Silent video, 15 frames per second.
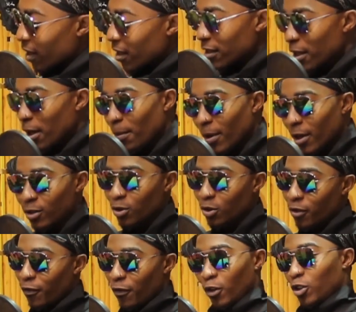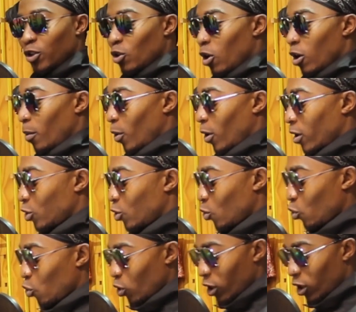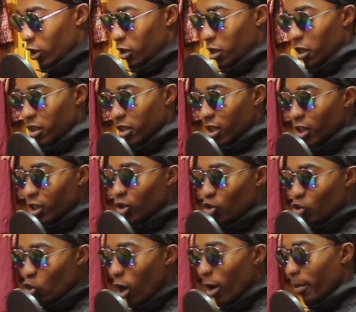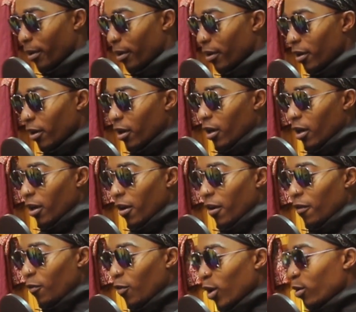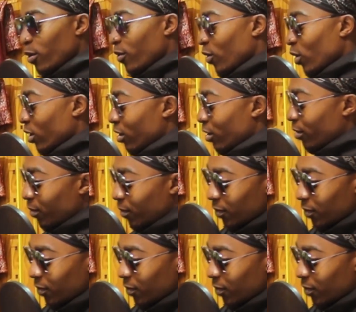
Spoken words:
Yeah, man. So the first song I'm gonna do is Drama. Very, very